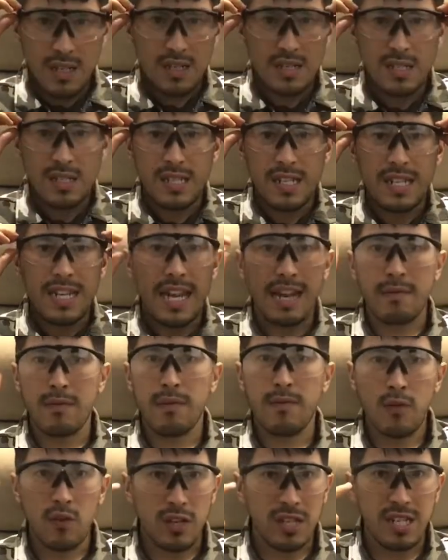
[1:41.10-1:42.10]
Didn't have a
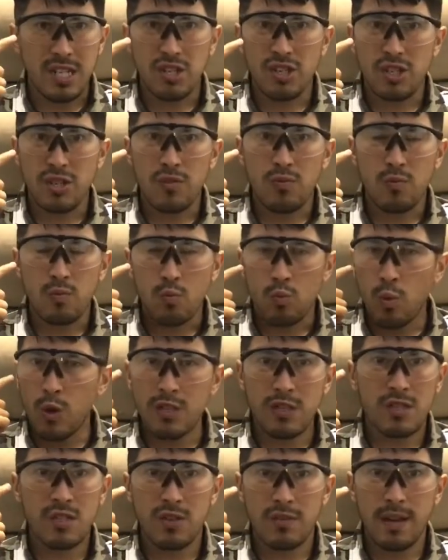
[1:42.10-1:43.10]
fogging issue
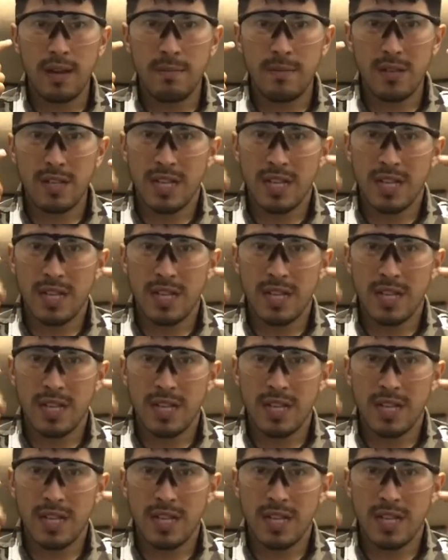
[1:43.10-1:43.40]
whatsoever,